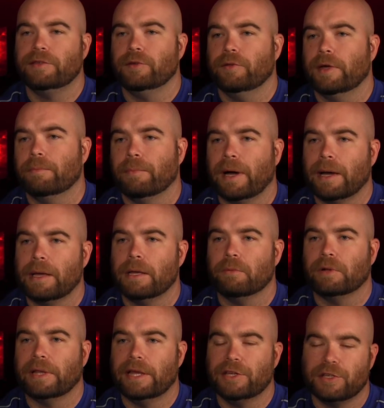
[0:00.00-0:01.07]
to that my
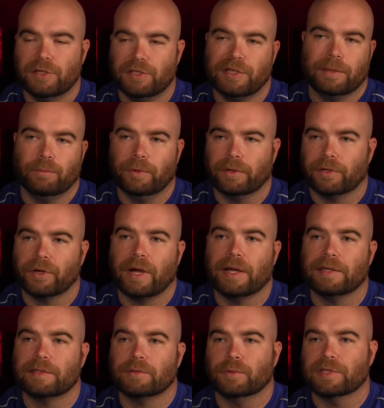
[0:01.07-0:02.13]
relationship with
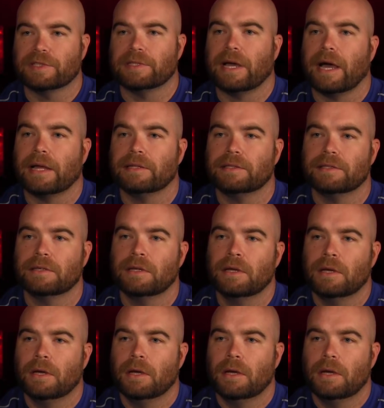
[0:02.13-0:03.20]
Christ was not
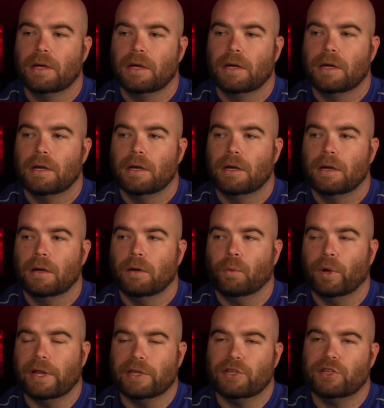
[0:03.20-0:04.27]

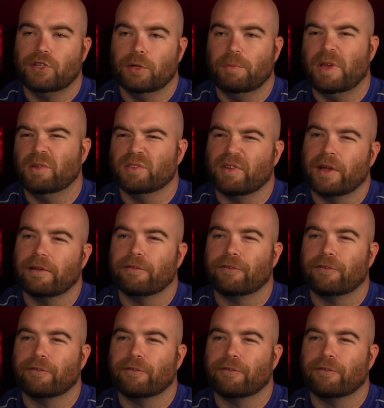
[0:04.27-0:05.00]
what it should be. It was very